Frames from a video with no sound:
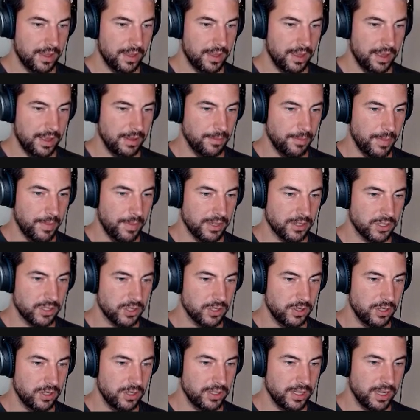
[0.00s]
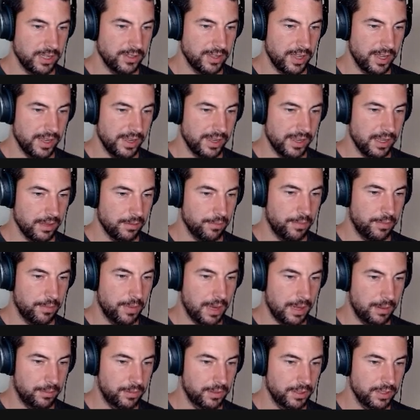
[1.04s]
and make sure that they get
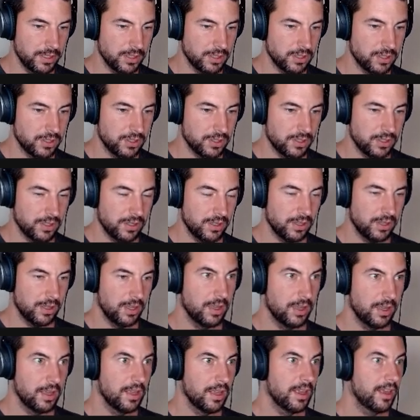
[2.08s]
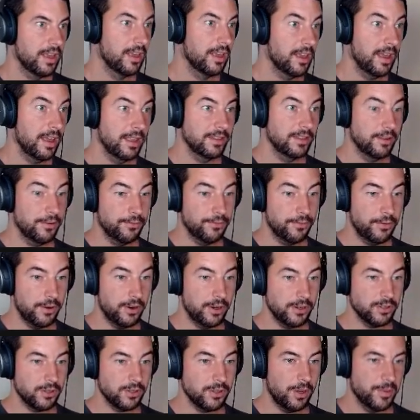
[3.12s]
published. And the
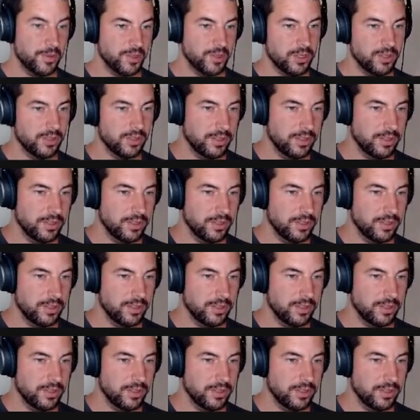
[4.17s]
third option